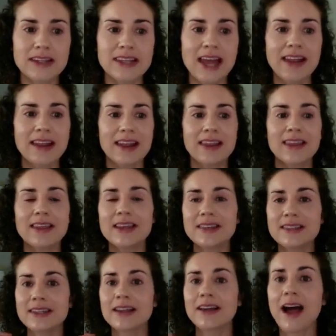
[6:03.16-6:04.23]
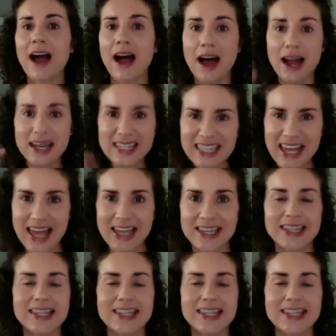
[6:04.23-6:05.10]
that this content,